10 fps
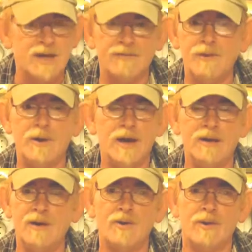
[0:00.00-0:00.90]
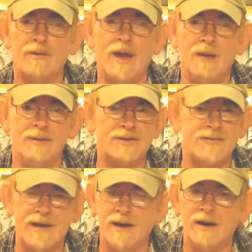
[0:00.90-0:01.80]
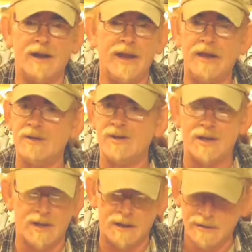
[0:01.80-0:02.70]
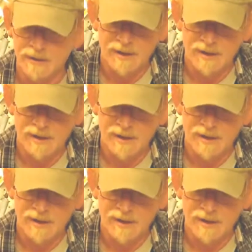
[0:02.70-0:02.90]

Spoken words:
everywhere in the northern hemisphere, Asia,